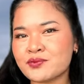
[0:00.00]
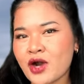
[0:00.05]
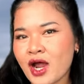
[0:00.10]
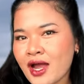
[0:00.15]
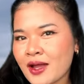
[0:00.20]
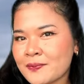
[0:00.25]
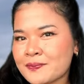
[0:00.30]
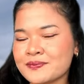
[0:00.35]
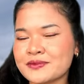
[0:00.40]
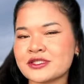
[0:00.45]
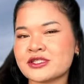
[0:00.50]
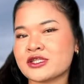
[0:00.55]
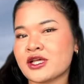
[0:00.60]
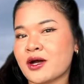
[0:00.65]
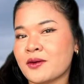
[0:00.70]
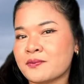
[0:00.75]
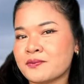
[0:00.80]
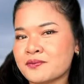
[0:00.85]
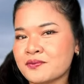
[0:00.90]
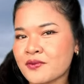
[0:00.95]
bribe
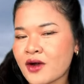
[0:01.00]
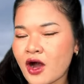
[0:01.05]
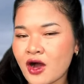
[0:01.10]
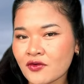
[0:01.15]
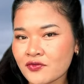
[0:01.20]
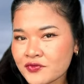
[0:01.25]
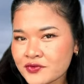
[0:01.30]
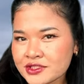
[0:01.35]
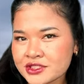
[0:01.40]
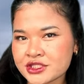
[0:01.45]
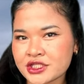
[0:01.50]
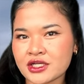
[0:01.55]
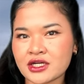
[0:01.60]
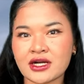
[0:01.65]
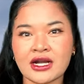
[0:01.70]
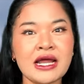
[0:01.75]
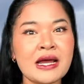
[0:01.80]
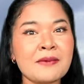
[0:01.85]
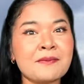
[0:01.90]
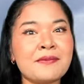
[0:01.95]
some
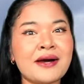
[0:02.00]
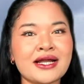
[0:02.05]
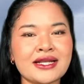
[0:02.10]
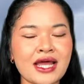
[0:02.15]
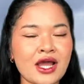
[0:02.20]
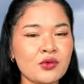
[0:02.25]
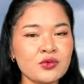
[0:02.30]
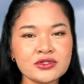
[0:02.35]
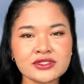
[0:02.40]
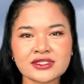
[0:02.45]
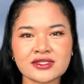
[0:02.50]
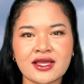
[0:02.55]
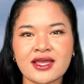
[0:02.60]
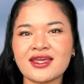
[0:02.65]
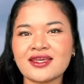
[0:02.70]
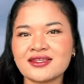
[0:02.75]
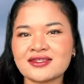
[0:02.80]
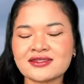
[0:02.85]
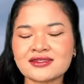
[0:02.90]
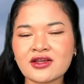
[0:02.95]
officer, but I would
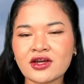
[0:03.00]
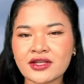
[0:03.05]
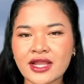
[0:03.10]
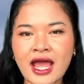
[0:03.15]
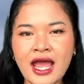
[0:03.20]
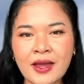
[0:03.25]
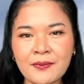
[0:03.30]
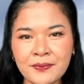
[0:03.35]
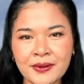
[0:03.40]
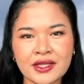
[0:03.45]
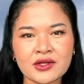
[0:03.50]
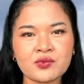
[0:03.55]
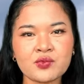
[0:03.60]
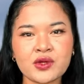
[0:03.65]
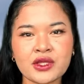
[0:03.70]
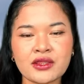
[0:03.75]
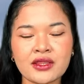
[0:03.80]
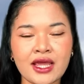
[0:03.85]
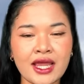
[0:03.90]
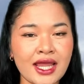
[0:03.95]
say it's not happened
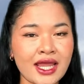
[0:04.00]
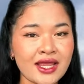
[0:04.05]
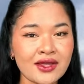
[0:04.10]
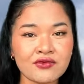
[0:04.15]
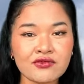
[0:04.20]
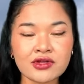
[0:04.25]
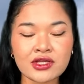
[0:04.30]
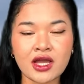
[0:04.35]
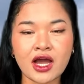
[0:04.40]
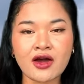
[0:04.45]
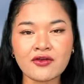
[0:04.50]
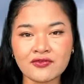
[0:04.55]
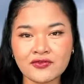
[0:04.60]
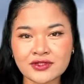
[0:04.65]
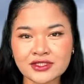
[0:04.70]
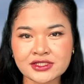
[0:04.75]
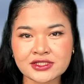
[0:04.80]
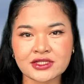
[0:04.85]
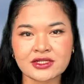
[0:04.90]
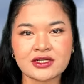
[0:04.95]
with every
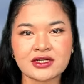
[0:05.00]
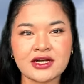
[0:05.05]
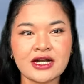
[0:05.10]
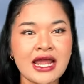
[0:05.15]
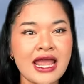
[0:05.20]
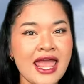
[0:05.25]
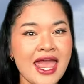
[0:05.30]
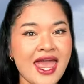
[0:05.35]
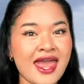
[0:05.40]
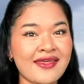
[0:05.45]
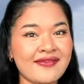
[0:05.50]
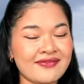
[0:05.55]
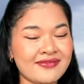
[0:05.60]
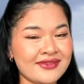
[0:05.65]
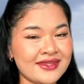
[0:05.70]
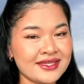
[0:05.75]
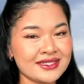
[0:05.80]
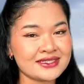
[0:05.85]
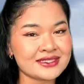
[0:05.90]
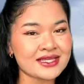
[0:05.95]
officer,
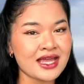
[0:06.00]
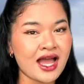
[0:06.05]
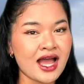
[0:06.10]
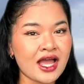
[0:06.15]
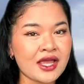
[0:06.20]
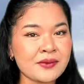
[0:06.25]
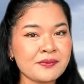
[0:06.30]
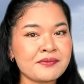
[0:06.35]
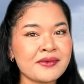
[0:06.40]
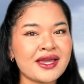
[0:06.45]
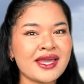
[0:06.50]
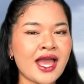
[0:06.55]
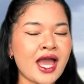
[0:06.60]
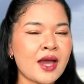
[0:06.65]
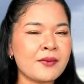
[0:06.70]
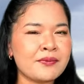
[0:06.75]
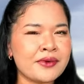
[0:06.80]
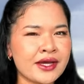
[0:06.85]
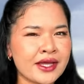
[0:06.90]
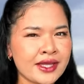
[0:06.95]
and this guy might
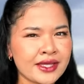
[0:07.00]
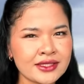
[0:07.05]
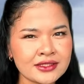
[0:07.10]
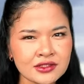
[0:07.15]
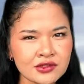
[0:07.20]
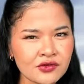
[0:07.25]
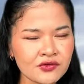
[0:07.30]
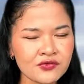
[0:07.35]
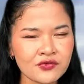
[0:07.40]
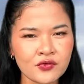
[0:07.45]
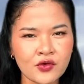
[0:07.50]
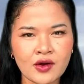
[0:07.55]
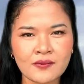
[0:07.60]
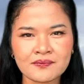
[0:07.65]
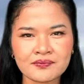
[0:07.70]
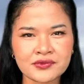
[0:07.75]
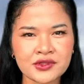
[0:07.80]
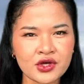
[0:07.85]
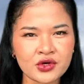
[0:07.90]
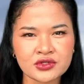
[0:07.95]
have a hint
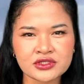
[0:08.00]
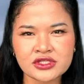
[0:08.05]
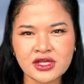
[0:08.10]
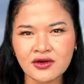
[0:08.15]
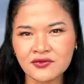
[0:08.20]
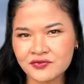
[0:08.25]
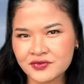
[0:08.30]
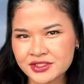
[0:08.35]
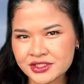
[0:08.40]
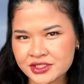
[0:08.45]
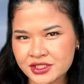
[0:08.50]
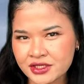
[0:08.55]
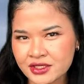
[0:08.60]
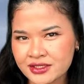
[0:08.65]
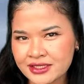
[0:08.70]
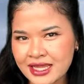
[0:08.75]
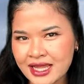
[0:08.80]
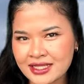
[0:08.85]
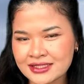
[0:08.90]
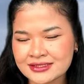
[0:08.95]
from those officer
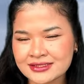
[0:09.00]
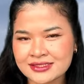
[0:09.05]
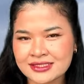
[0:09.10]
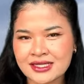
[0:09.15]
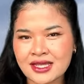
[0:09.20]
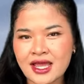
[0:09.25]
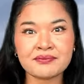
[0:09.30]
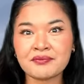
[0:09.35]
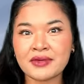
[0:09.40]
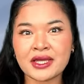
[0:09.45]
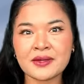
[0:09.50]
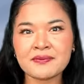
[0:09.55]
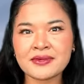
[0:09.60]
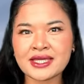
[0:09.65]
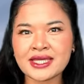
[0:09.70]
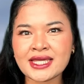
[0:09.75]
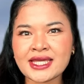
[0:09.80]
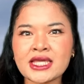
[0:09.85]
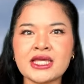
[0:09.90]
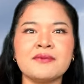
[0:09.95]
that
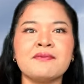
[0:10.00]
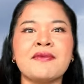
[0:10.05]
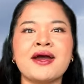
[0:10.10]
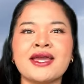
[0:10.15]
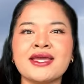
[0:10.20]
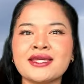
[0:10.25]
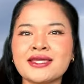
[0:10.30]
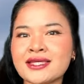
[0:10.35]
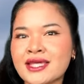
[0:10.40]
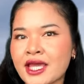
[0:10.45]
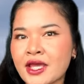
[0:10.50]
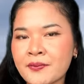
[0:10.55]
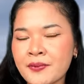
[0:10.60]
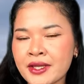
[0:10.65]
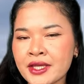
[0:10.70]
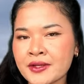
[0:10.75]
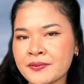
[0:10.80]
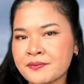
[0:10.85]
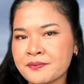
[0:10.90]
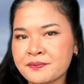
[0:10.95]
maybe he might give
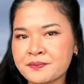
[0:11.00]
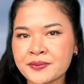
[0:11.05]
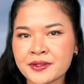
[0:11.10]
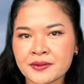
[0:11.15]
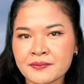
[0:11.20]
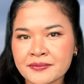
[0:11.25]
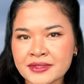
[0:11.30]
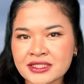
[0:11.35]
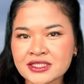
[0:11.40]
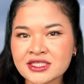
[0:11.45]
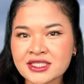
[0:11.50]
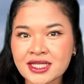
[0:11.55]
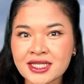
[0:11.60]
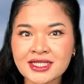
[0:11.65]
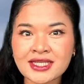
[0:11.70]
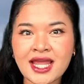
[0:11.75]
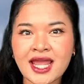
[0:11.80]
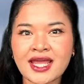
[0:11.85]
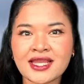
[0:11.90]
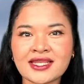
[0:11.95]
him
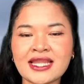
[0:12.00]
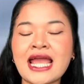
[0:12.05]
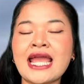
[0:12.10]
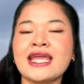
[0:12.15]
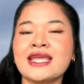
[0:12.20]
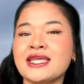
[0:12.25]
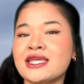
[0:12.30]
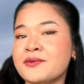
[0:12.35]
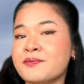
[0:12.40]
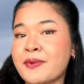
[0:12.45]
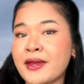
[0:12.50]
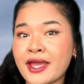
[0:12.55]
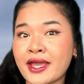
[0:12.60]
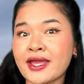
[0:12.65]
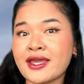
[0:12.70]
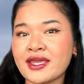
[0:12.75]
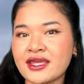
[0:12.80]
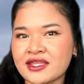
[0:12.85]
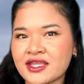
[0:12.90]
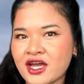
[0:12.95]
permission and he
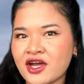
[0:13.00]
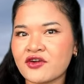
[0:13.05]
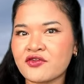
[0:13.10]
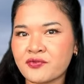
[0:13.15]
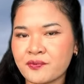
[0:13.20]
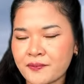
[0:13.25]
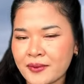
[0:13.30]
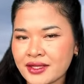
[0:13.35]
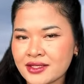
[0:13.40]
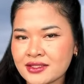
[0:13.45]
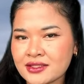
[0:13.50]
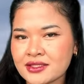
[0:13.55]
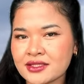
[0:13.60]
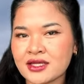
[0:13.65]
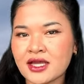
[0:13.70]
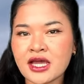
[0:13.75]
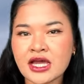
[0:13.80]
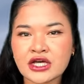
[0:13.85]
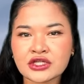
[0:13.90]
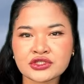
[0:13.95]
pay enough
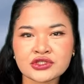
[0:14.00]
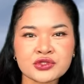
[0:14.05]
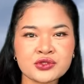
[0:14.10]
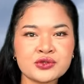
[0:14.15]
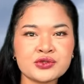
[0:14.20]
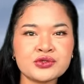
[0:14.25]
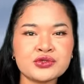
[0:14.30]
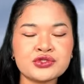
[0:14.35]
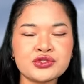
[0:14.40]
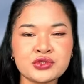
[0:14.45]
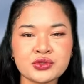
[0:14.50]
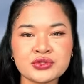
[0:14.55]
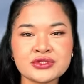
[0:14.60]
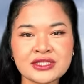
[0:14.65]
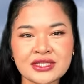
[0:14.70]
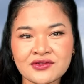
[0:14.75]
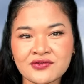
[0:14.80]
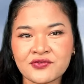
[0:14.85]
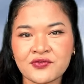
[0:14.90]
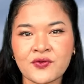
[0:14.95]
money to
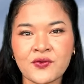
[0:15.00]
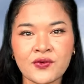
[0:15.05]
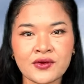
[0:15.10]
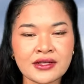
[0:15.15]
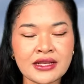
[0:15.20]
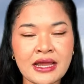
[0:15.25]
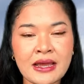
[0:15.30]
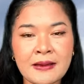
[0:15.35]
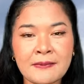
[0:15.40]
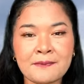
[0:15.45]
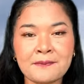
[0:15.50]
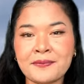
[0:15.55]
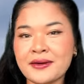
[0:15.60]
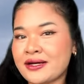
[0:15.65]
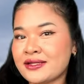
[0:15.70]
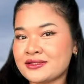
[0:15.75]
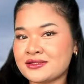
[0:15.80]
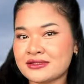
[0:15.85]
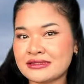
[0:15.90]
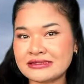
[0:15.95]
use his phone.
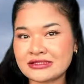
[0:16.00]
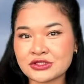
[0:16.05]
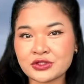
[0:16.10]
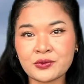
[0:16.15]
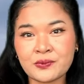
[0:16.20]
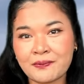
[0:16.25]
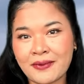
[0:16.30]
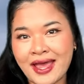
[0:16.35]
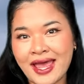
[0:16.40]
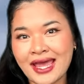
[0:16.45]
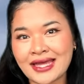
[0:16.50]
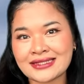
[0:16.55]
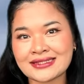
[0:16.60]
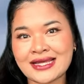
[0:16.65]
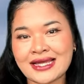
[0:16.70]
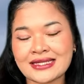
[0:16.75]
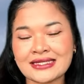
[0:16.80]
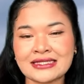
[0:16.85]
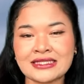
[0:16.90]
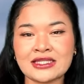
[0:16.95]
But too bad
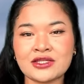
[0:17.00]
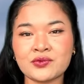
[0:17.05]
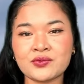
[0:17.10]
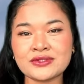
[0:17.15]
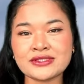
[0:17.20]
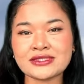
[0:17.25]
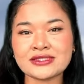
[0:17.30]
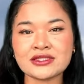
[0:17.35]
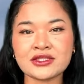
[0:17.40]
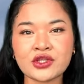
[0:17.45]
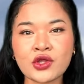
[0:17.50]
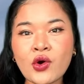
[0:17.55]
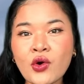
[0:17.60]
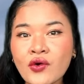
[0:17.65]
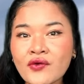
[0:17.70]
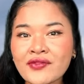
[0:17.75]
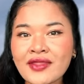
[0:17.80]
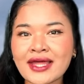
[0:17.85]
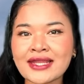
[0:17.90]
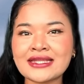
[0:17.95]
that he wasn't
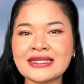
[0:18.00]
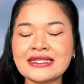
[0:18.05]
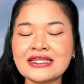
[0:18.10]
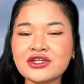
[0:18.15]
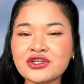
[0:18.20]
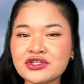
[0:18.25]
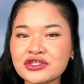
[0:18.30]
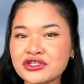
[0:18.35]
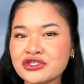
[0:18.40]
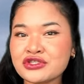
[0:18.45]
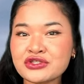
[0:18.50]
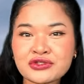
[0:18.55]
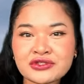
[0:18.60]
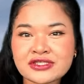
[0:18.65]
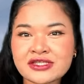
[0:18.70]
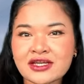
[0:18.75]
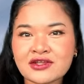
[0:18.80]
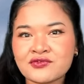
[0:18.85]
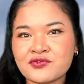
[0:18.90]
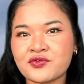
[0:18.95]
know that he gonna
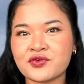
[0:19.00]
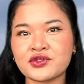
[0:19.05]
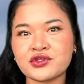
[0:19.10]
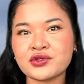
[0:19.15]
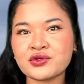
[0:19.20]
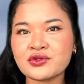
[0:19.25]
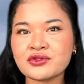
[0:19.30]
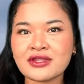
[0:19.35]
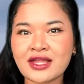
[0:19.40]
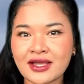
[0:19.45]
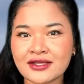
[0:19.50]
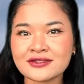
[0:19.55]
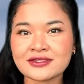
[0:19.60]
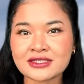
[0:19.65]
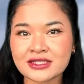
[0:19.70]
use that for do live